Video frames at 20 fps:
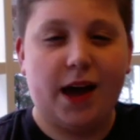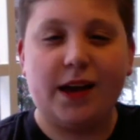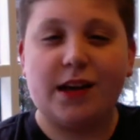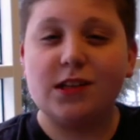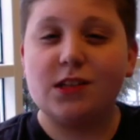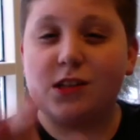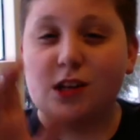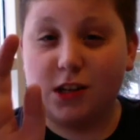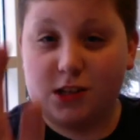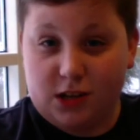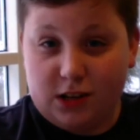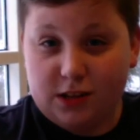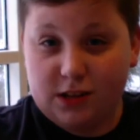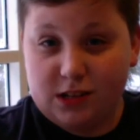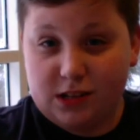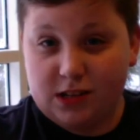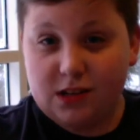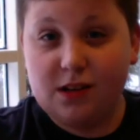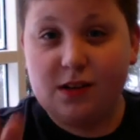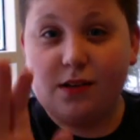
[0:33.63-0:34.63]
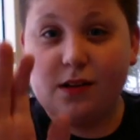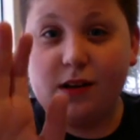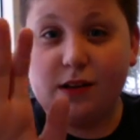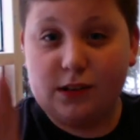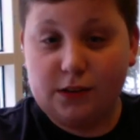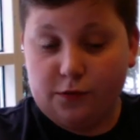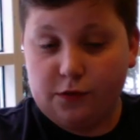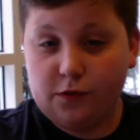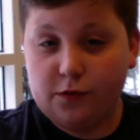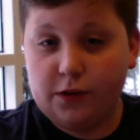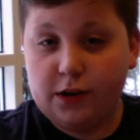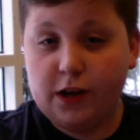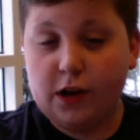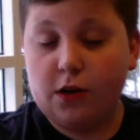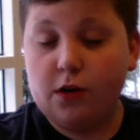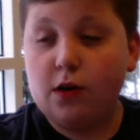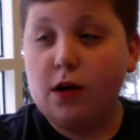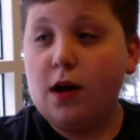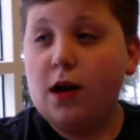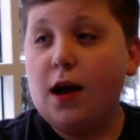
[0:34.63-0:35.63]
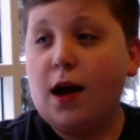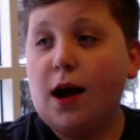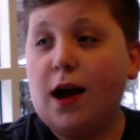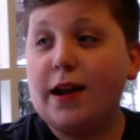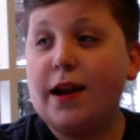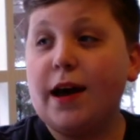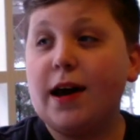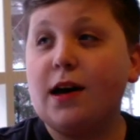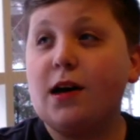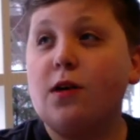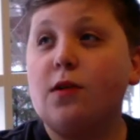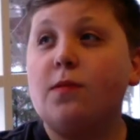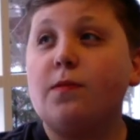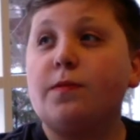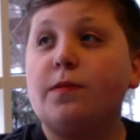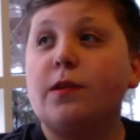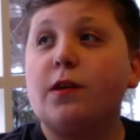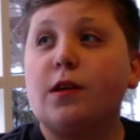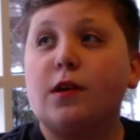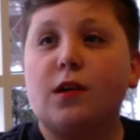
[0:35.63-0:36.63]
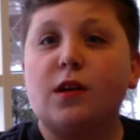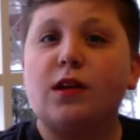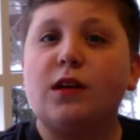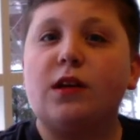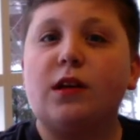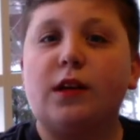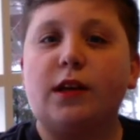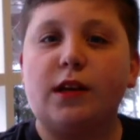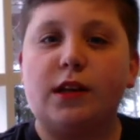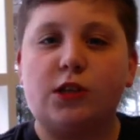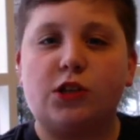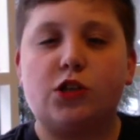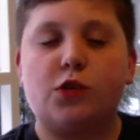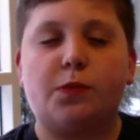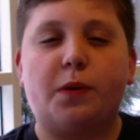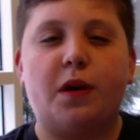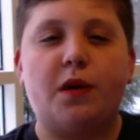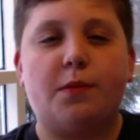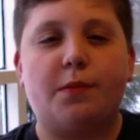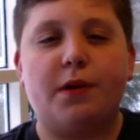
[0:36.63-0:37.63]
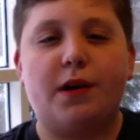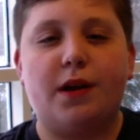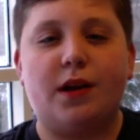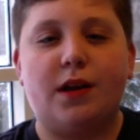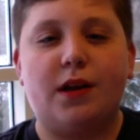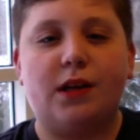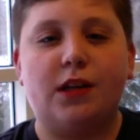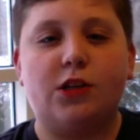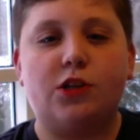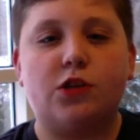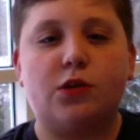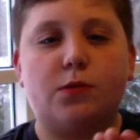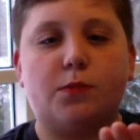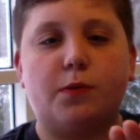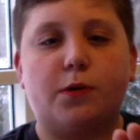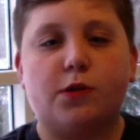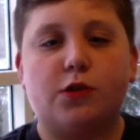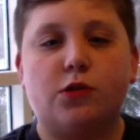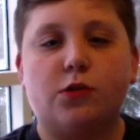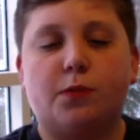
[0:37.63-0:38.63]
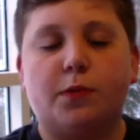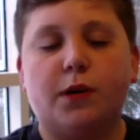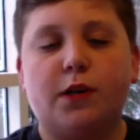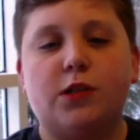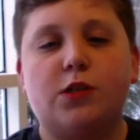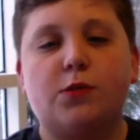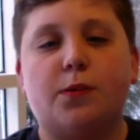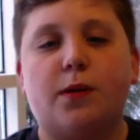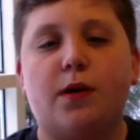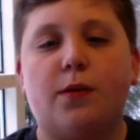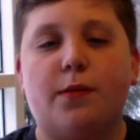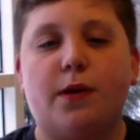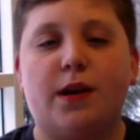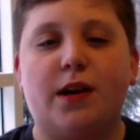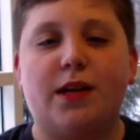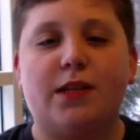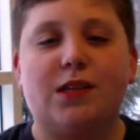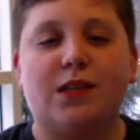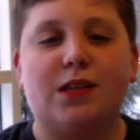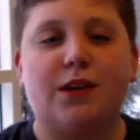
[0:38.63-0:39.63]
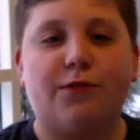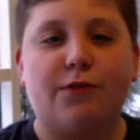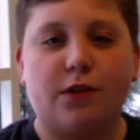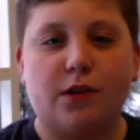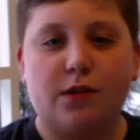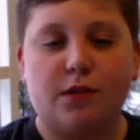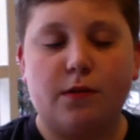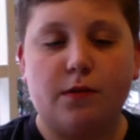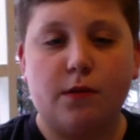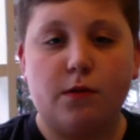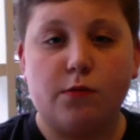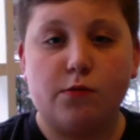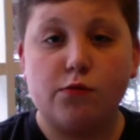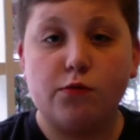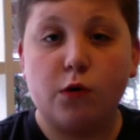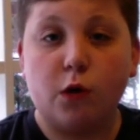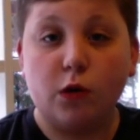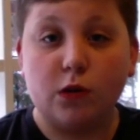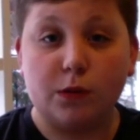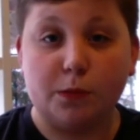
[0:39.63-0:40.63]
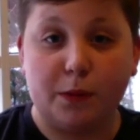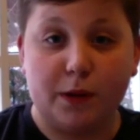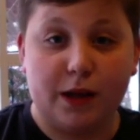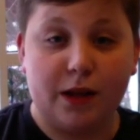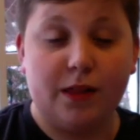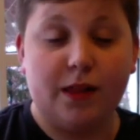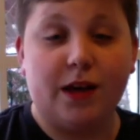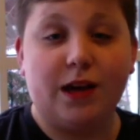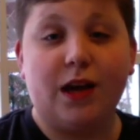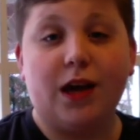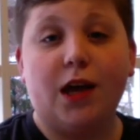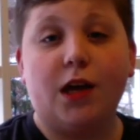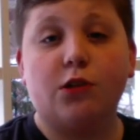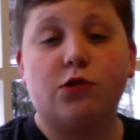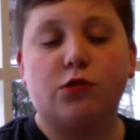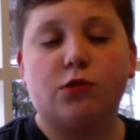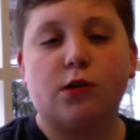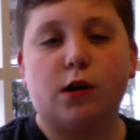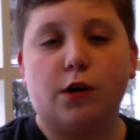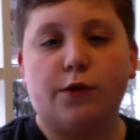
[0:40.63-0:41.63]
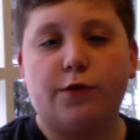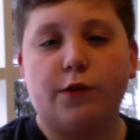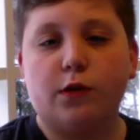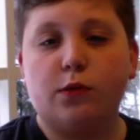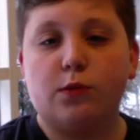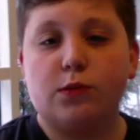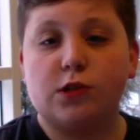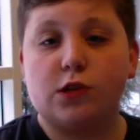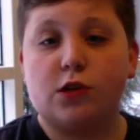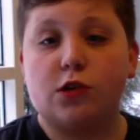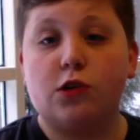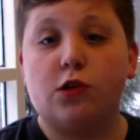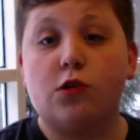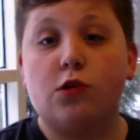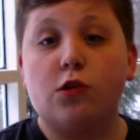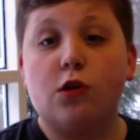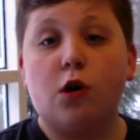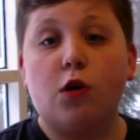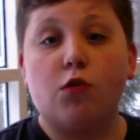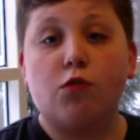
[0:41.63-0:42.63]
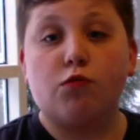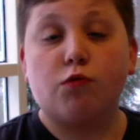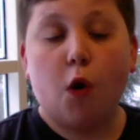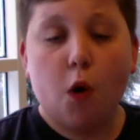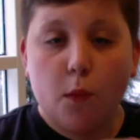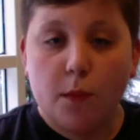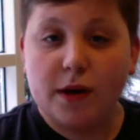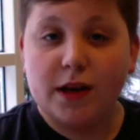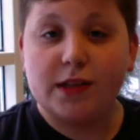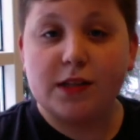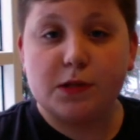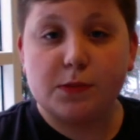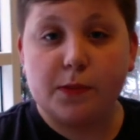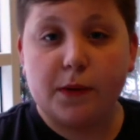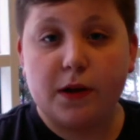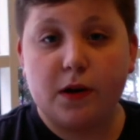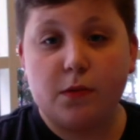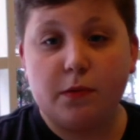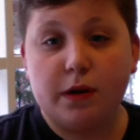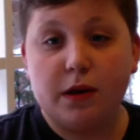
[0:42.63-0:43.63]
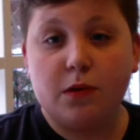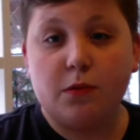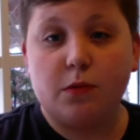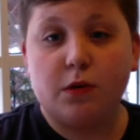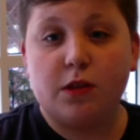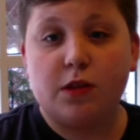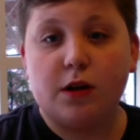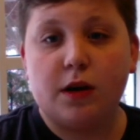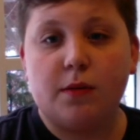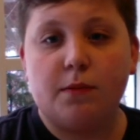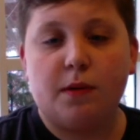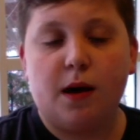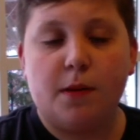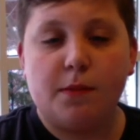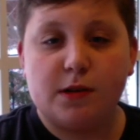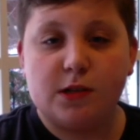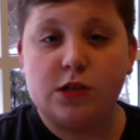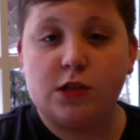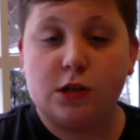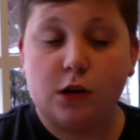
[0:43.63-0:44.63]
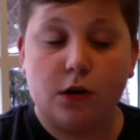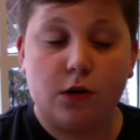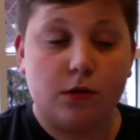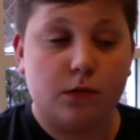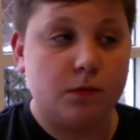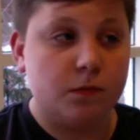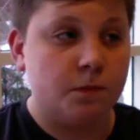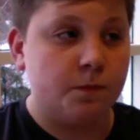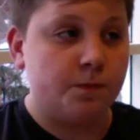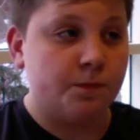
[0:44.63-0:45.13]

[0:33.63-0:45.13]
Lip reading: can touch on this in a different video on how each person who played Spider-Man has a different role to play. Like Andrew Garfield was a good romance Spider-Man with Emma Stone.